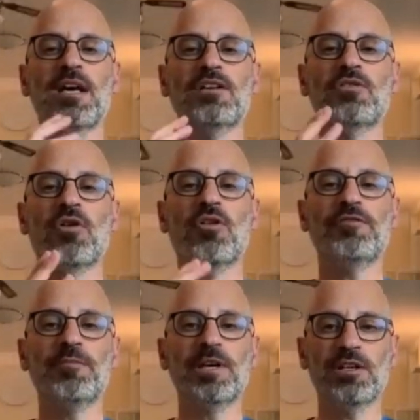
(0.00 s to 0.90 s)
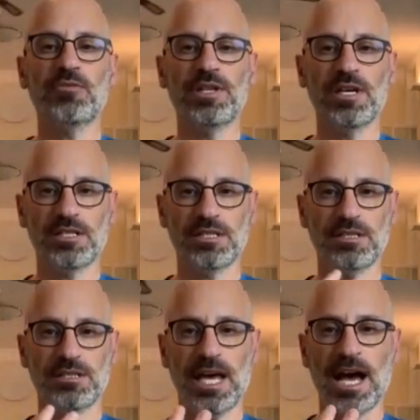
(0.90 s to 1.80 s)
You're all familiar with
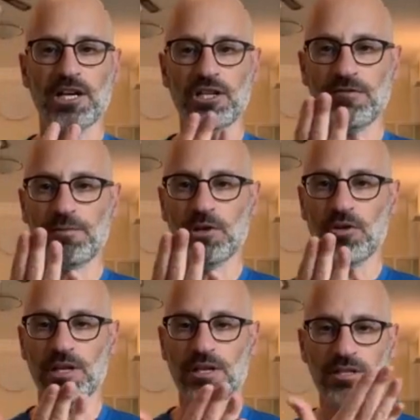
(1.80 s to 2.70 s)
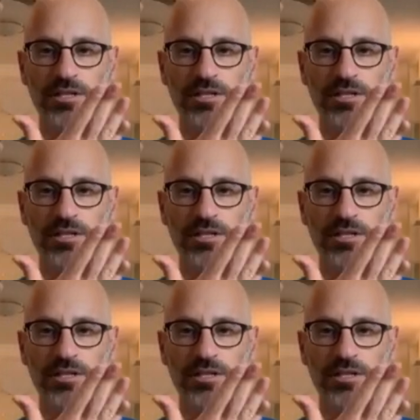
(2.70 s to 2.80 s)
this action of blowing